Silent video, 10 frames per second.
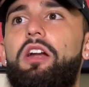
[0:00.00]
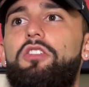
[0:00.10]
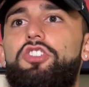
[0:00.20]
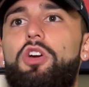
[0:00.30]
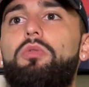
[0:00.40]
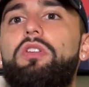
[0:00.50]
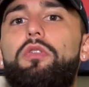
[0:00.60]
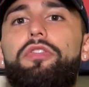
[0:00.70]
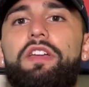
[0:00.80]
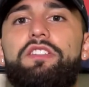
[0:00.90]
show little
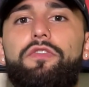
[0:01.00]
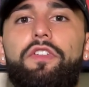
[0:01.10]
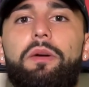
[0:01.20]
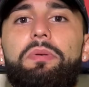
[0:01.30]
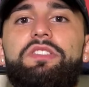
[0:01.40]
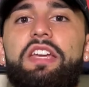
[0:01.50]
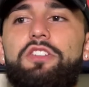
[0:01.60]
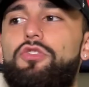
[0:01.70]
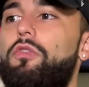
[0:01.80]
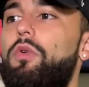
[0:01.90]
things for their
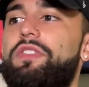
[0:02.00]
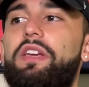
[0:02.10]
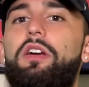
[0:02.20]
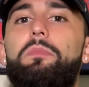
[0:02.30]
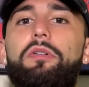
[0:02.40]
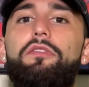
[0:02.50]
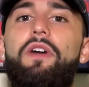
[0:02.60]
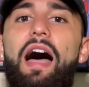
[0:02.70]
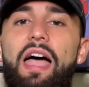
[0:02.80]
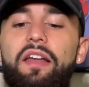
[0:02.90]
potential of what they could
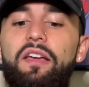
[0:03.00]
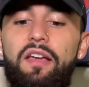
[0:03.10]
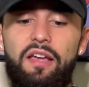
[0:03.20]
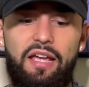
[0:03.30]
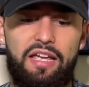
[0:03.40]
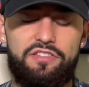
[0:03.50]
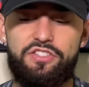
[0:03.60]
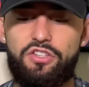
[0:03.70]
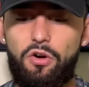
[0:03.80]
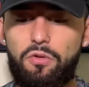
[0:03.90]
provide. And
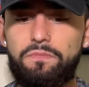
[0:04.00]
so